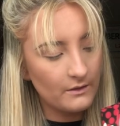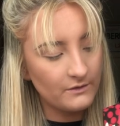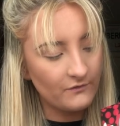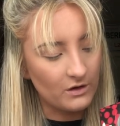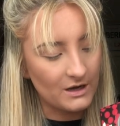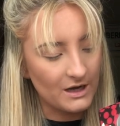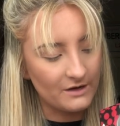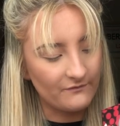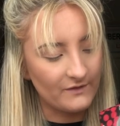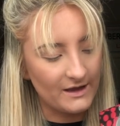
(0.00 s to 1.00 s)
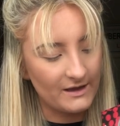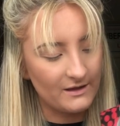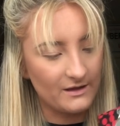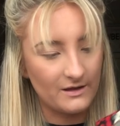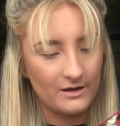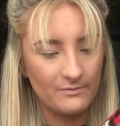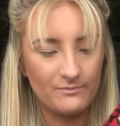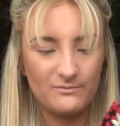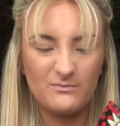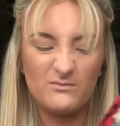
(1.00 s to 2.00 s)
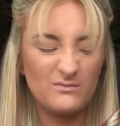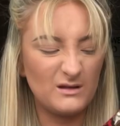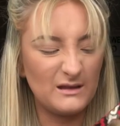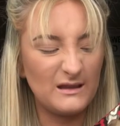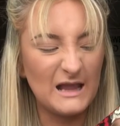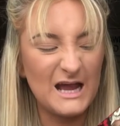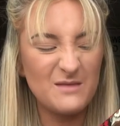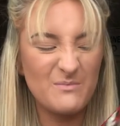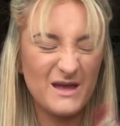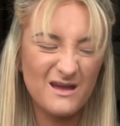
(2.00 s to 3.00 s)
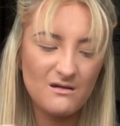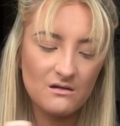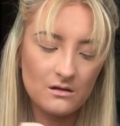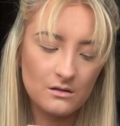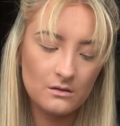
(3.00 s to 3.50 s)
You've got kind of like a light pink.